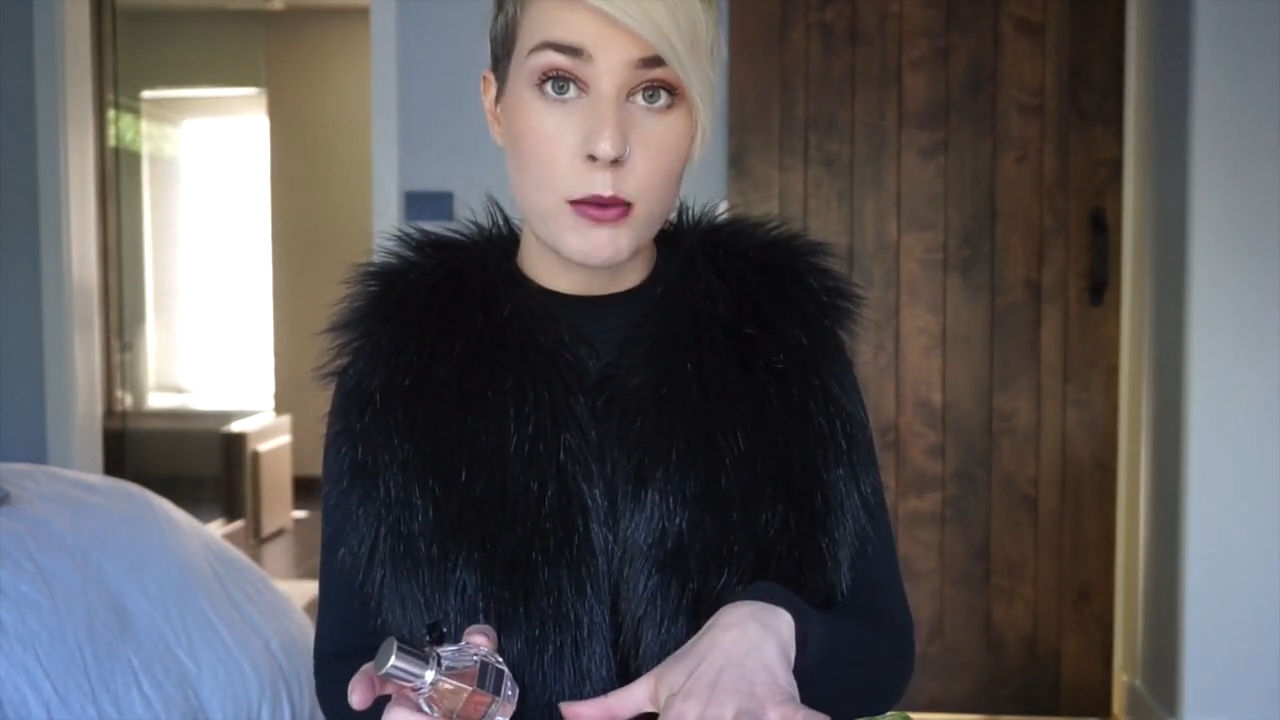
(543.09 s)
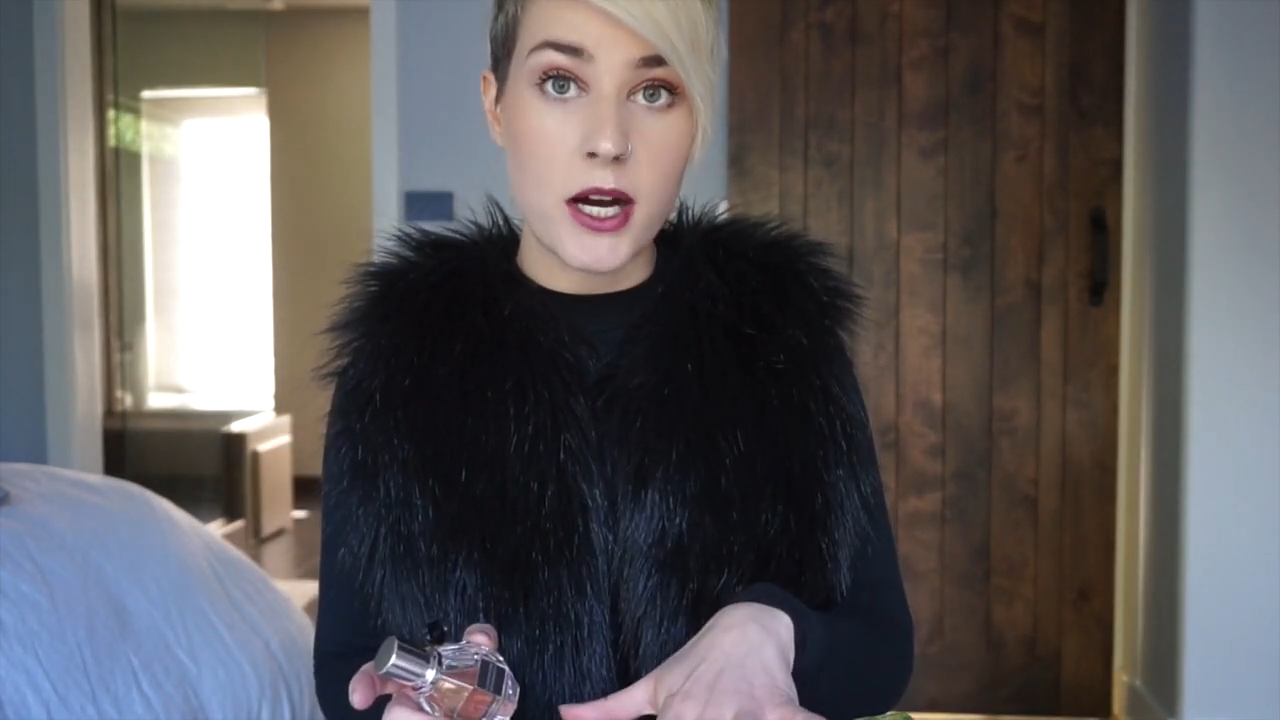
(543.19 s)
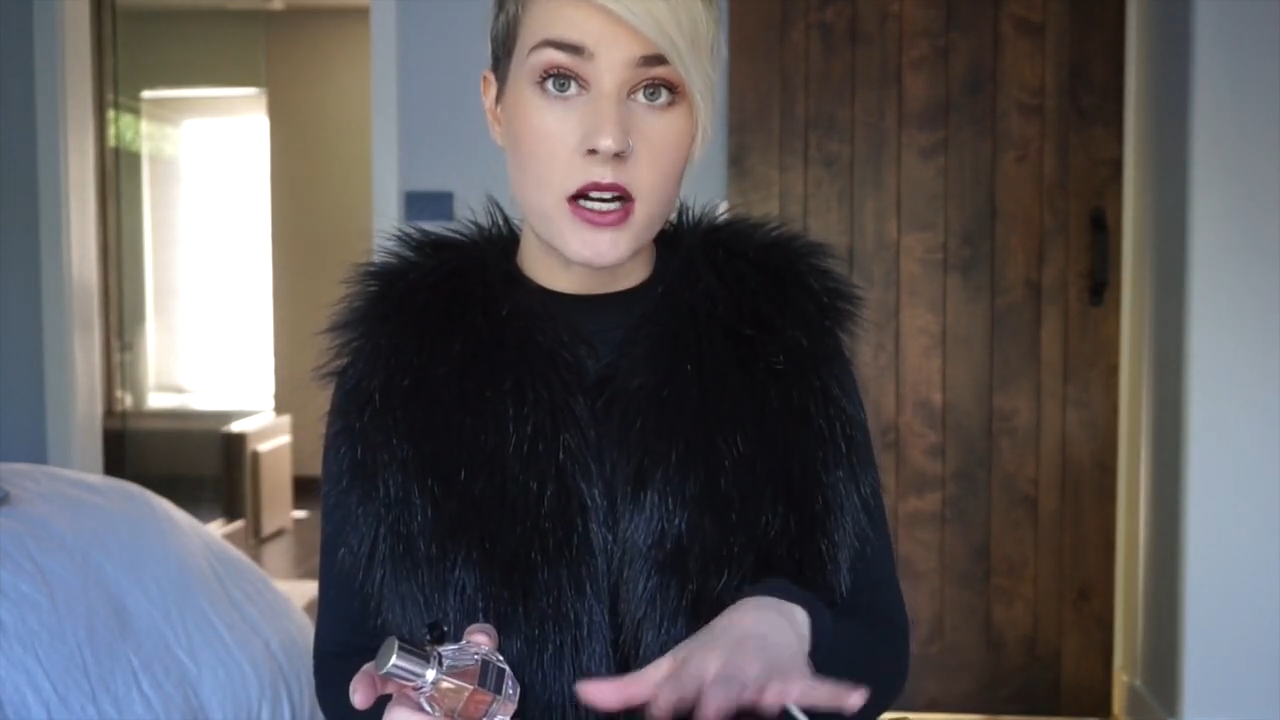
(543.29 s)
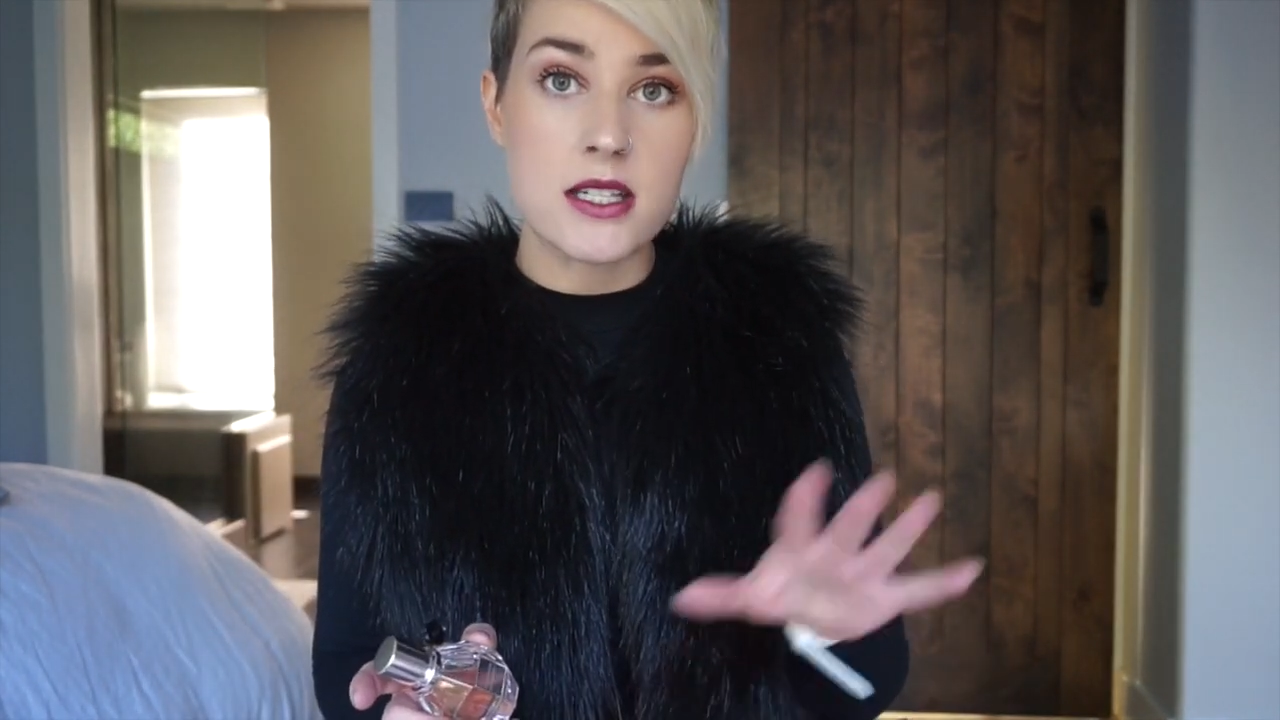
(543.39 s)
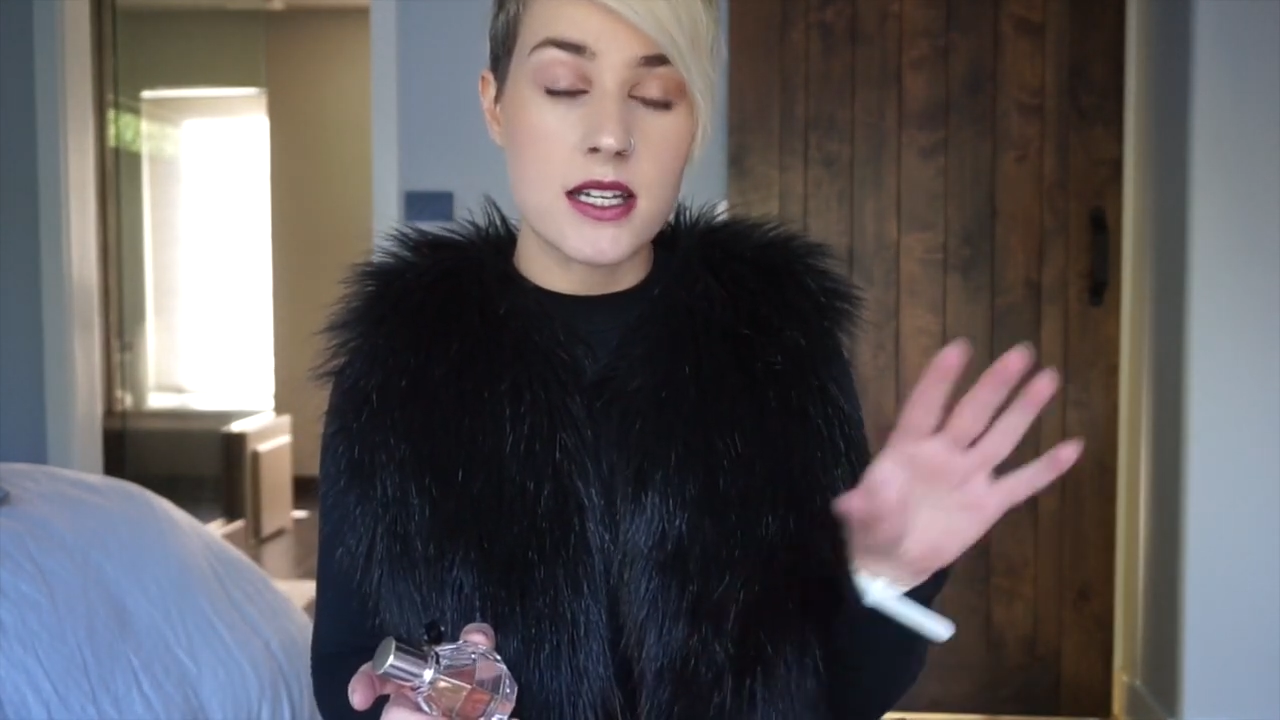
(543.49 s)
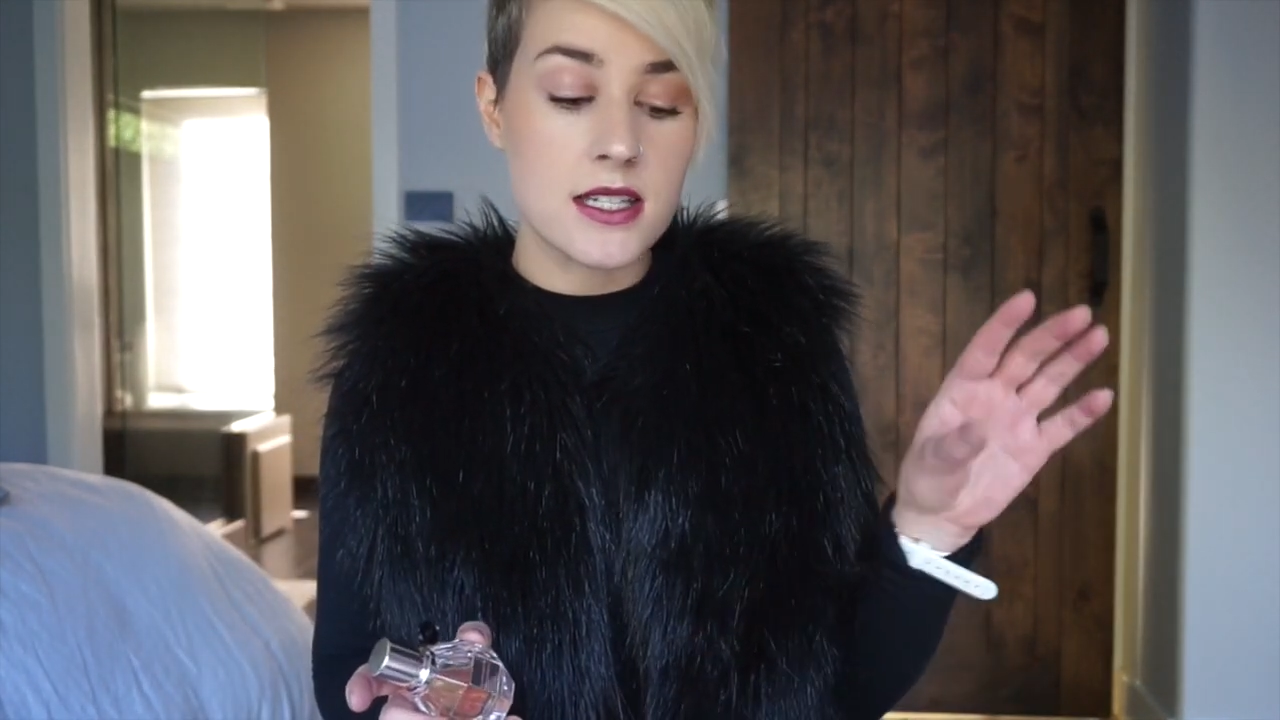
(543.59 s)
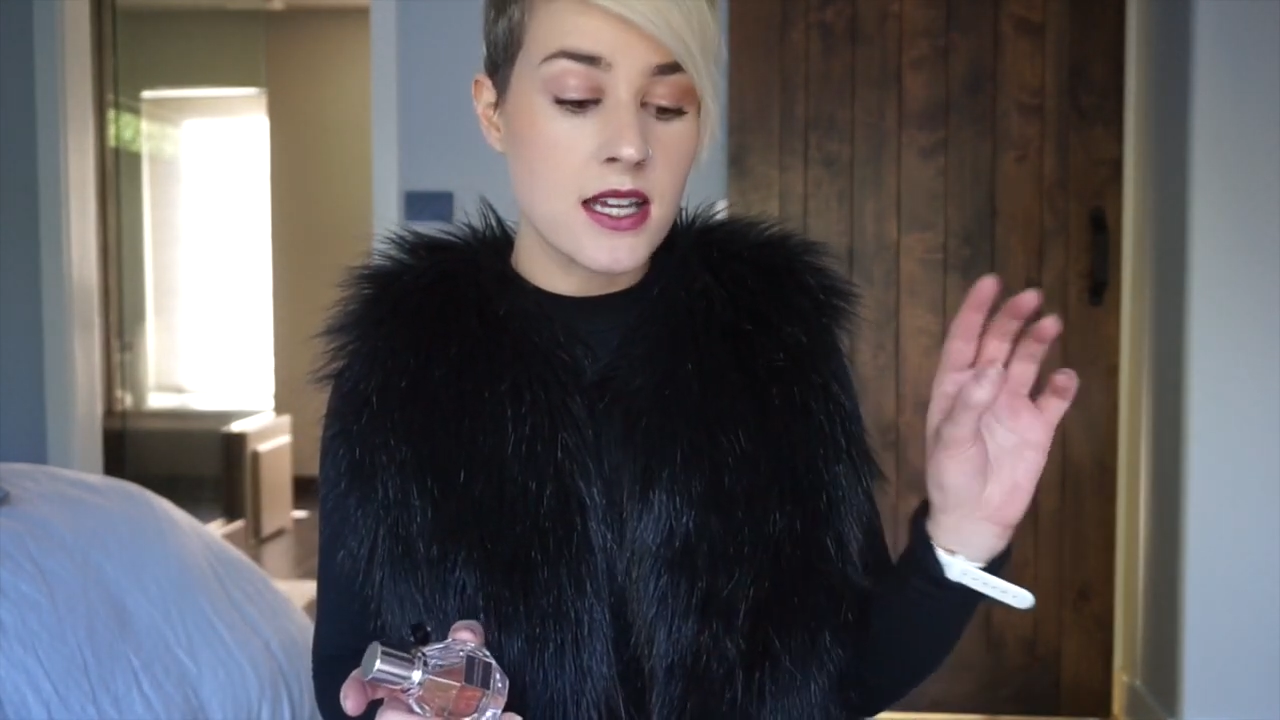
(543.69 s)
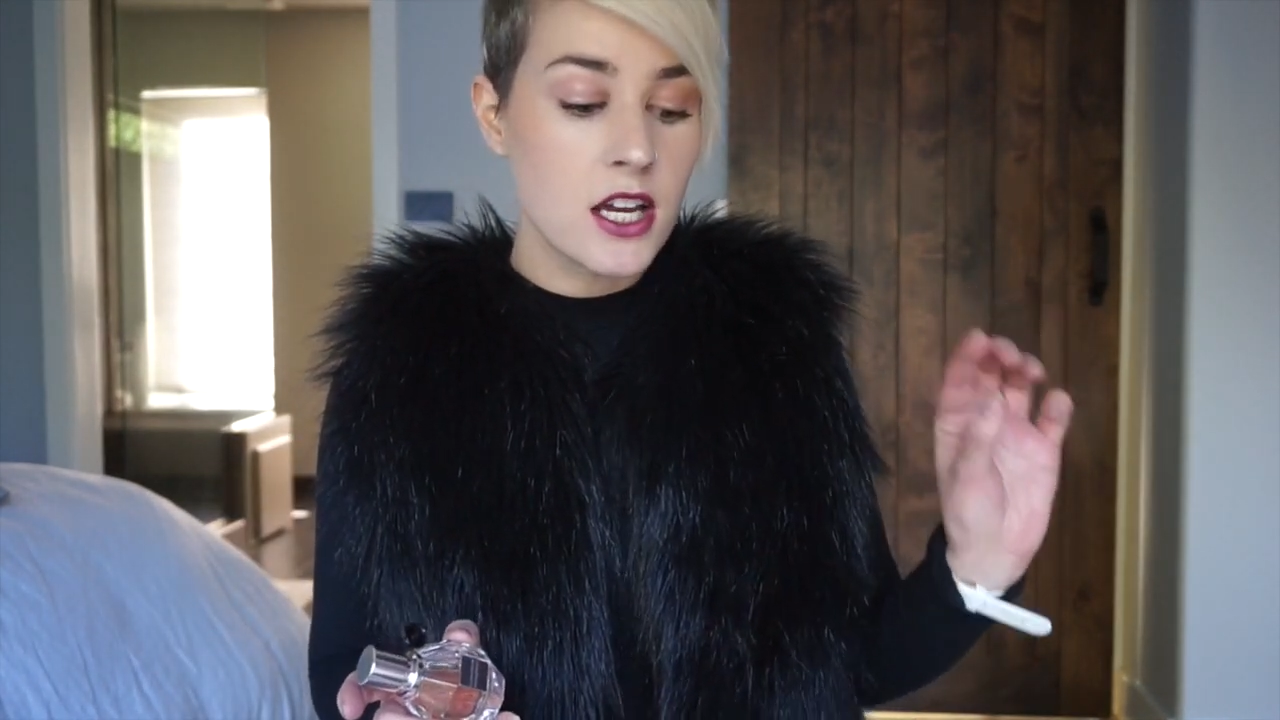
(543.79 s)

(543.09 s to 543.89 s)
boxes.